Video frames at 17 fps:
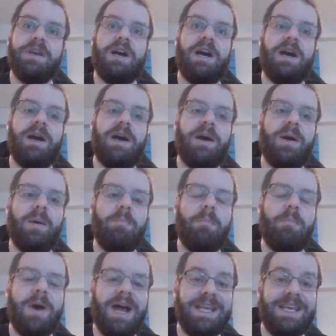Uh,
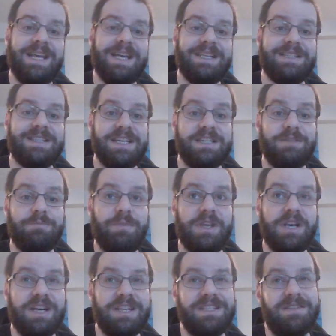my guess is
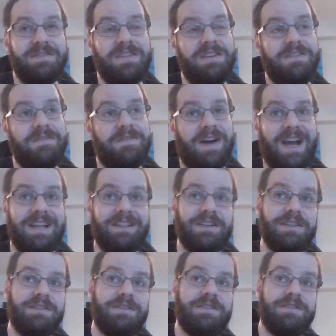because of the
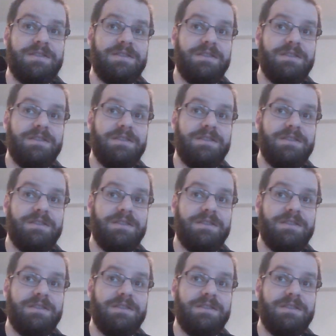violent